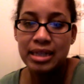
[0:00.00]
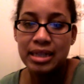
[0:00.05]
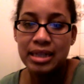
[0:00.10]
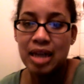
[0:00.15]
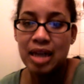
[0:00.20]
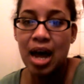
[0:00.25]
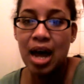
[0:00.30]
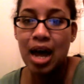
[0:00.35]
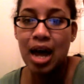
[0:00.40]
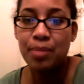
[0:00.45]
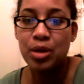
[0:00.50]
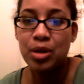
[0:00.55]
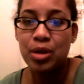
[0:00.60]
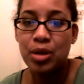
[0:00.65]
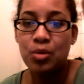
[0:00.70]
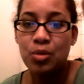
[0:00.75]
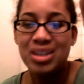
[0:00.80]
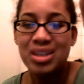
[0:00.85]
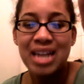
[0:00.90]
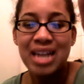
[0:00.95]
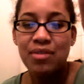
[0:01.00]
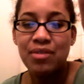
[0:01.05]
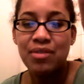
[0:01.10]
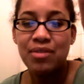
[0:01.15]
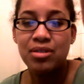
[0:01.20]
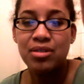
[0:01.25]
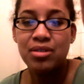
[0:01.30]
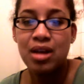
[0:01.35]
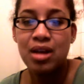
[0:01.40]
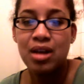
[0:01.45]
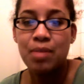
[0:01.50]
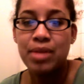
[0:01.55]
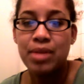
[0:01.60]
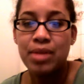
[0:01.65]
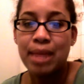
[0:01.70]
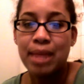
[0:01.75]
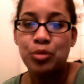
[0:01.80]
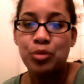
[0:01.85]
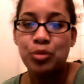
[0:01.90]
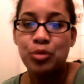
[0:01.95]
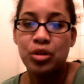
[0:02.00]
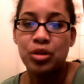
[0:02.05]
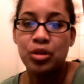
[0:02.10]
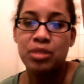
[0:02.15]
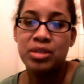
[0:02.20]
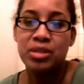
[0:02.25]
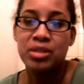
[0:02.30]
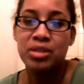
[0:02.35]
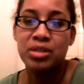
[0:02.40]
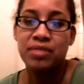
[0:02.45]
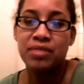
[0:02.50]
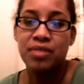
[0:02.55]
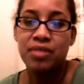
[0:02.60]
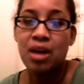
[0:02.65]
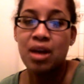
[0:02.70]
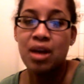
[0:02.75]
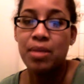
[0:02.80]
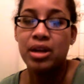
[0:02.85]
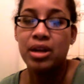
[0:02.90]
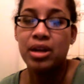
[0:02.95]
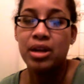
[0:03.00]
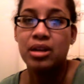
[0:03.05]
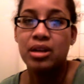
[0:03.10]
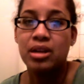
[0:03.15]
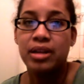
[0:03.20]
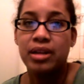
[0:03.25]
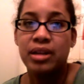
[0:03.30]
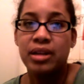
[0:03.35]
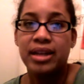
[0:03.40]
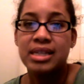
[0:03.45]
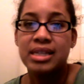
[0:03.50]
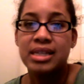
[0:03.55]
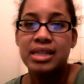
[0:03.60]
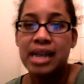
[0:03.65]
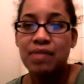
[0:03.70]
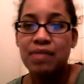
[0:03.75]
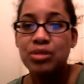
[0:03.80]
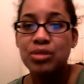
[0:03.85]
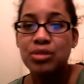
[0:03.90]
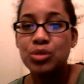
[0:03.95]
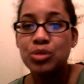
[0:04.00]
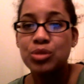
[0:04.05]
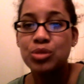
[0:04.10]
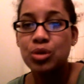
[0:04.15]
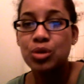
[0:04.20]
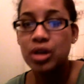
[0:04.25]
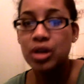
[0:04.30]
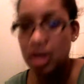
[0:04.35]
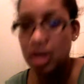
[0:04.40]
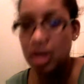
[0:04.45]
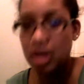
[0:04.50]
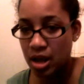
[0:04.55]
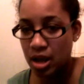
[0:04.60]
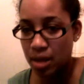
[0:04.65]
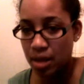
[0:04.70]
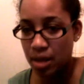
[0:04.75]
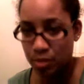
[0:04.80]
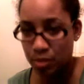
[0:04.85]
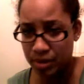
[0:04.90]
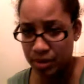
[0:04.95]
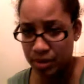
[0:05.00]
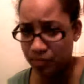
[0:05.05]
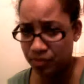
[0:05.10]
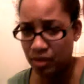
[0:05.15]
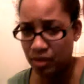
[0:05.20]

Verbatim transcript: the hot pink one. It doesn't have a, um, name to it. It must have come in a, like a set of some sort. But